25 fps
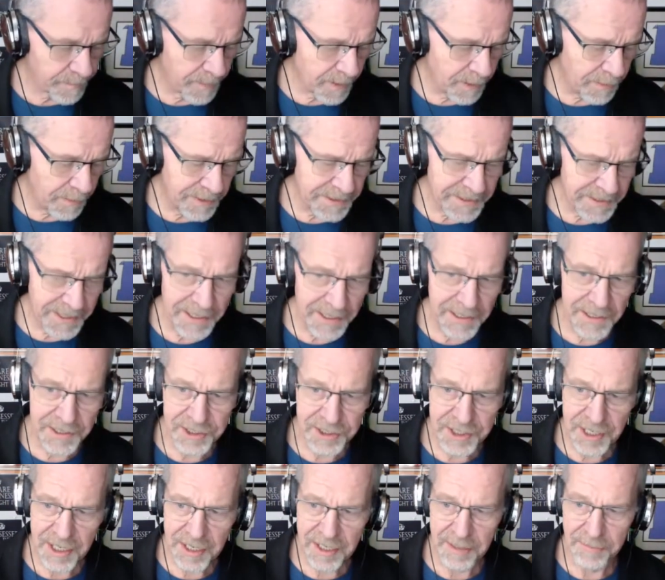When I say
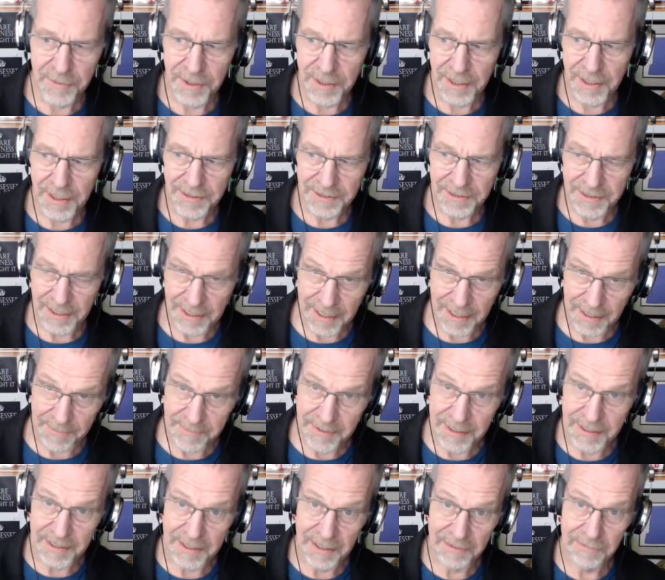unshakable, it's like, I
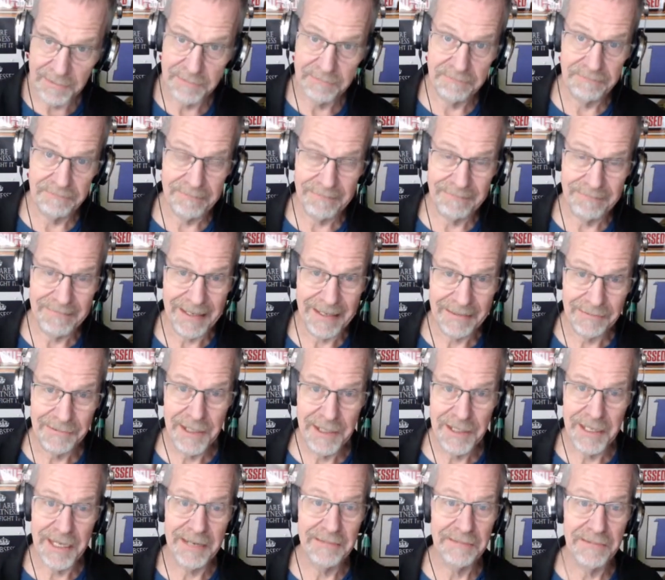
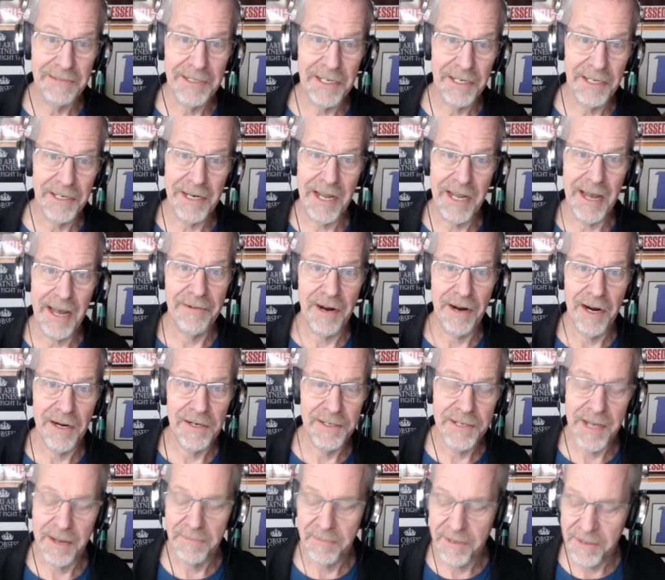really, you're going to
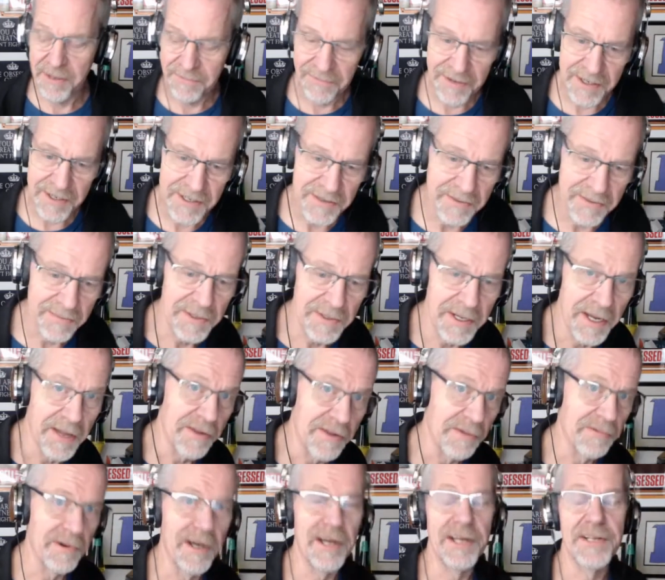hard time convincing me
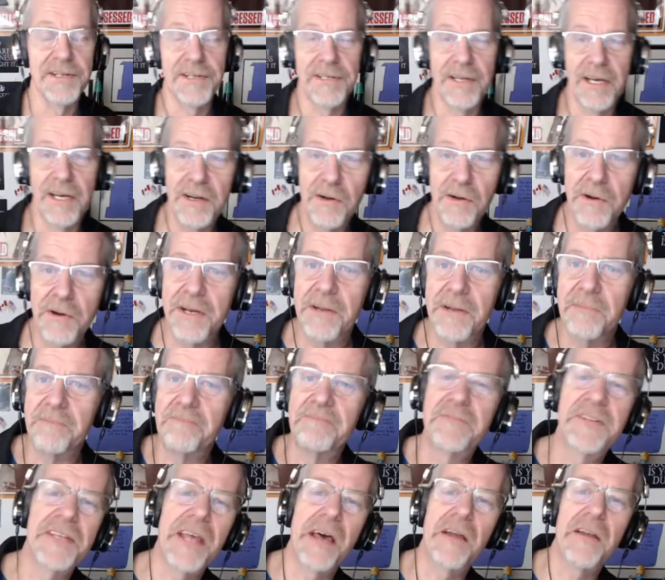otherwise. And I don't want to
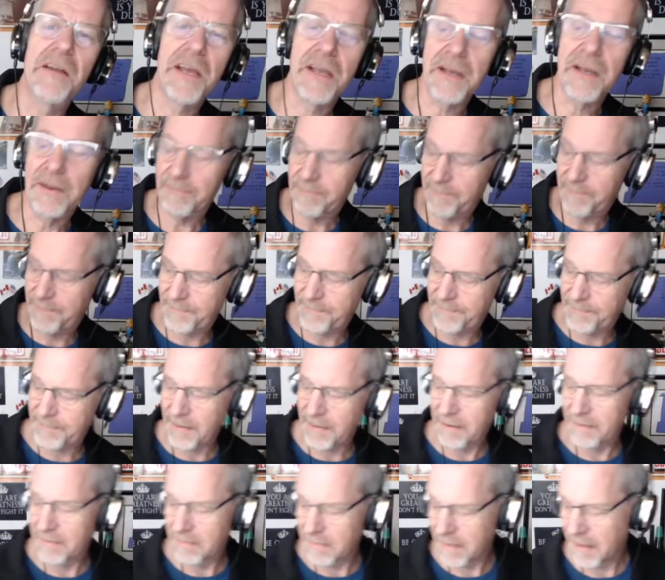sound like I'm
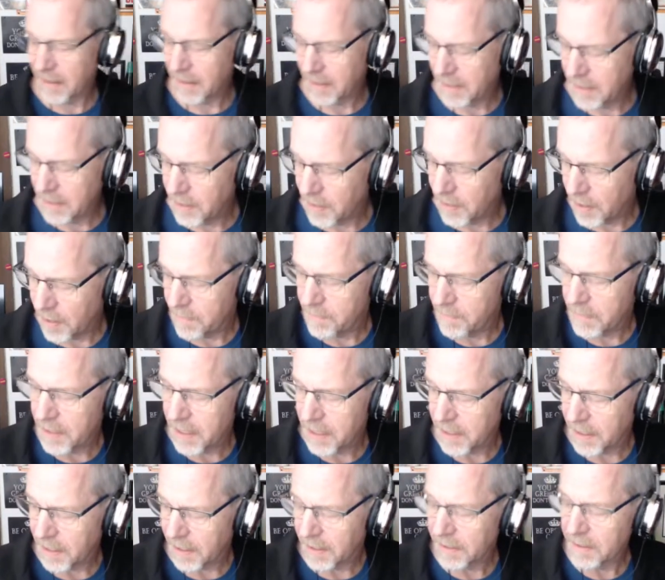
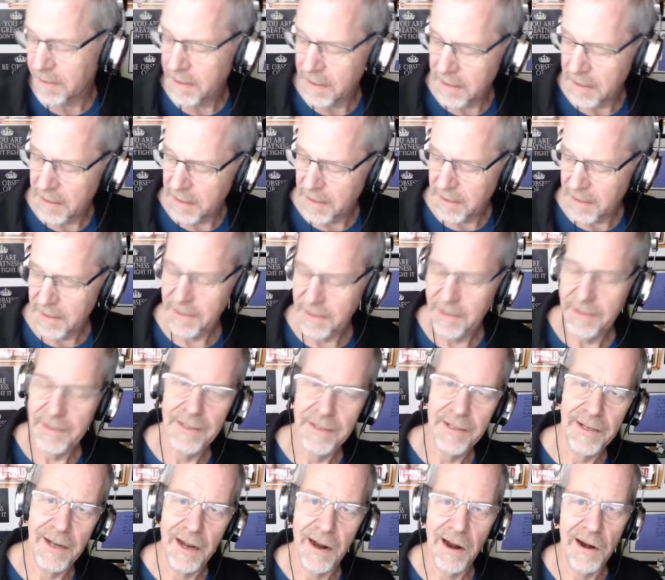being a
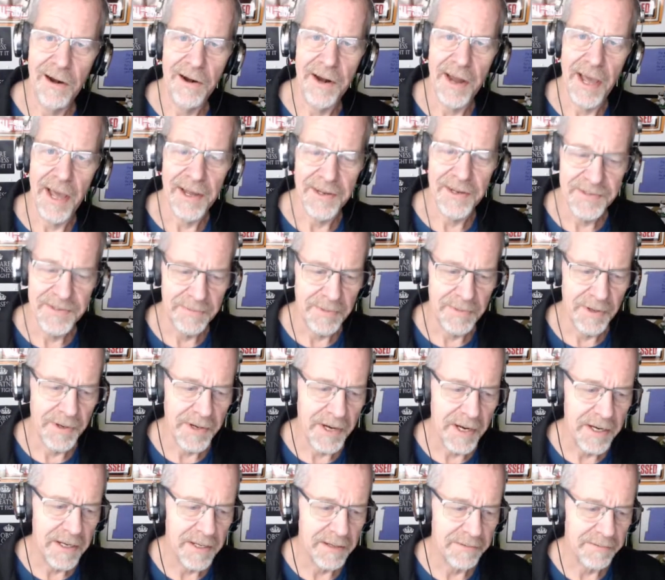hard ass
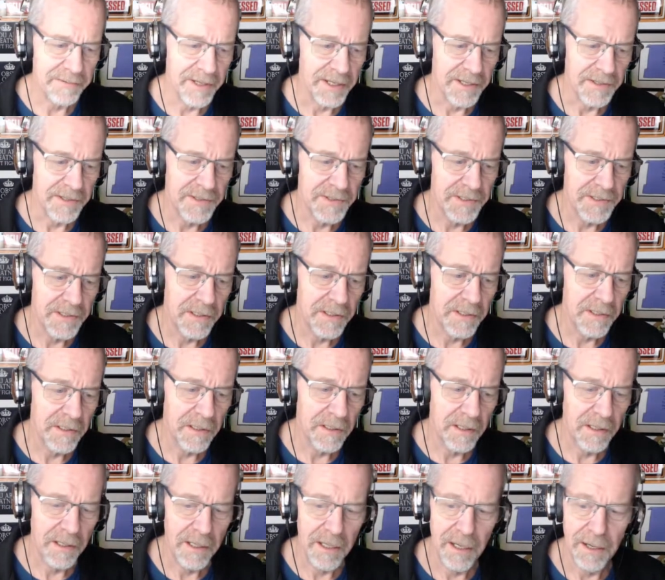about any of this.
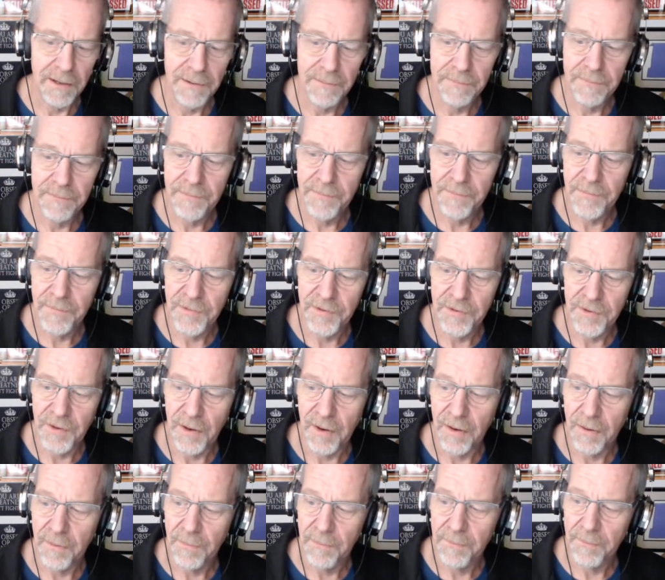Okay?
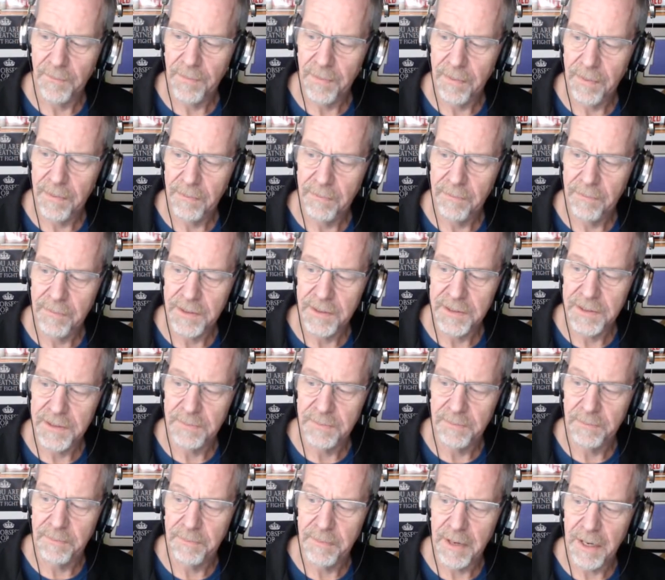So
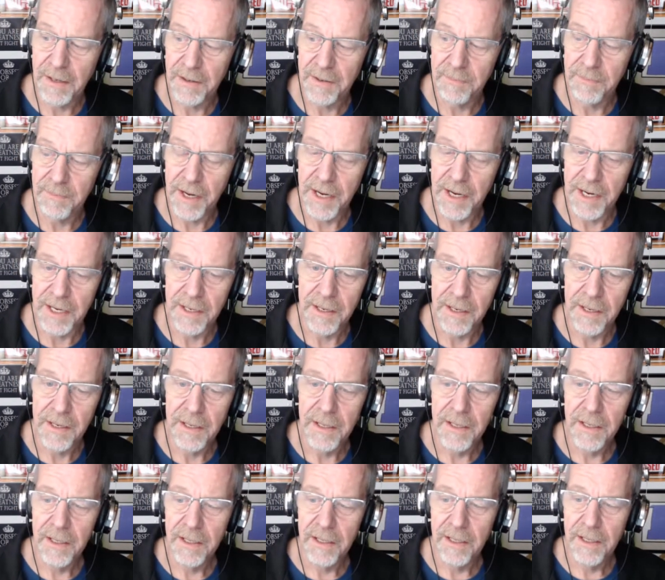please bear in mind.
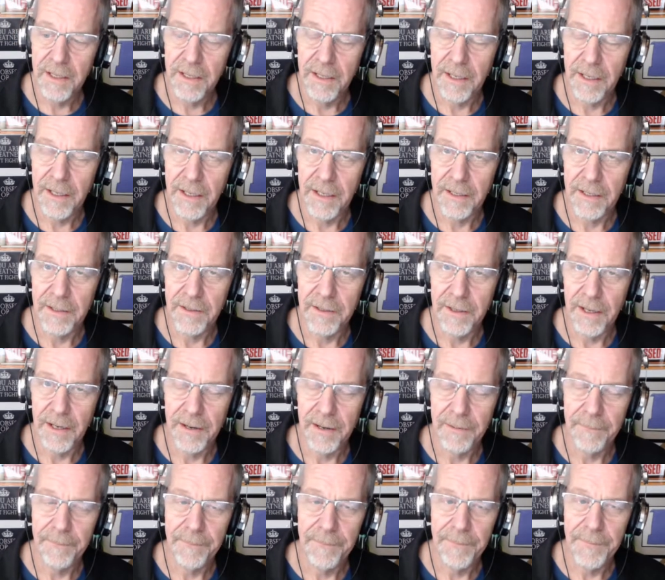And
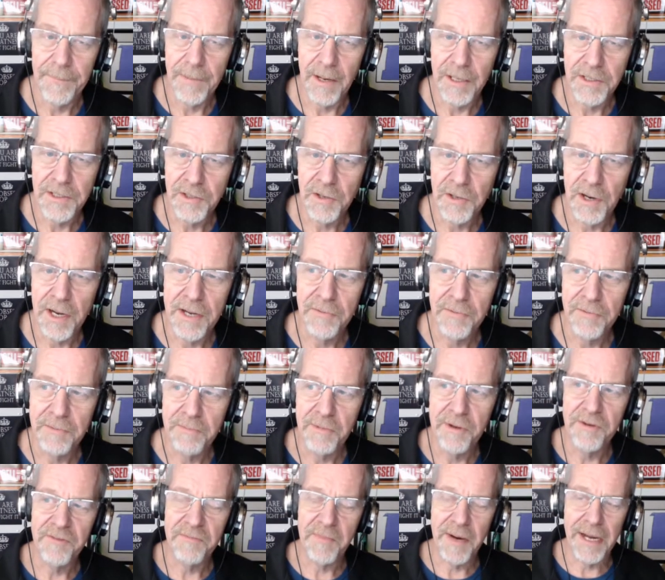I try and
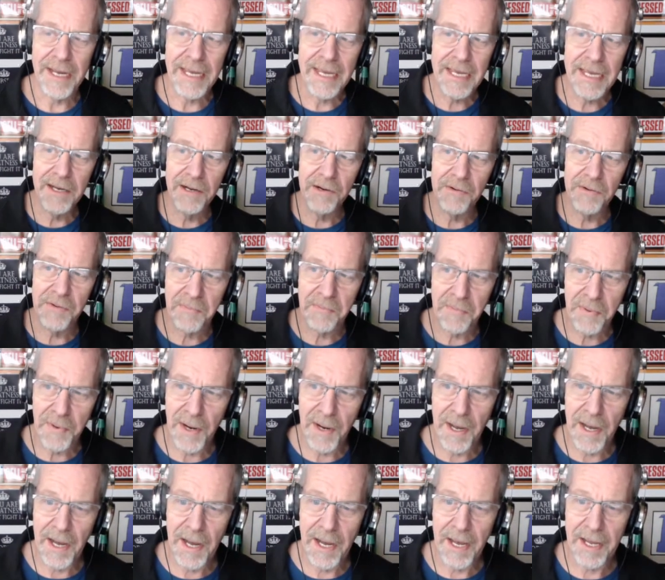remove my ego and
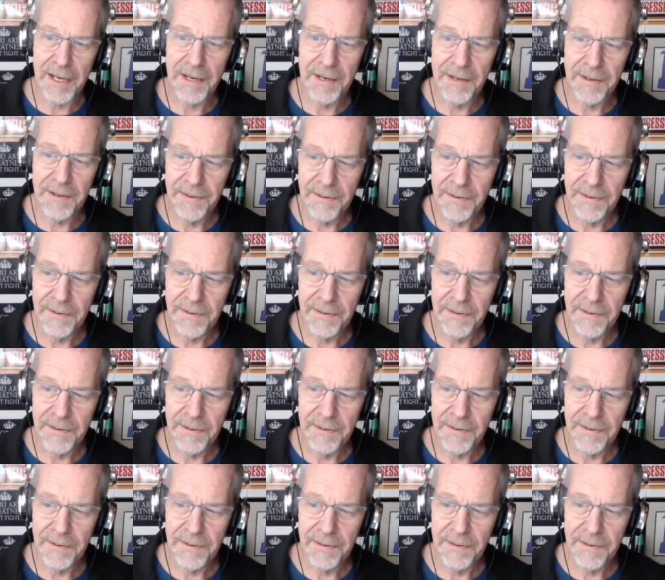pride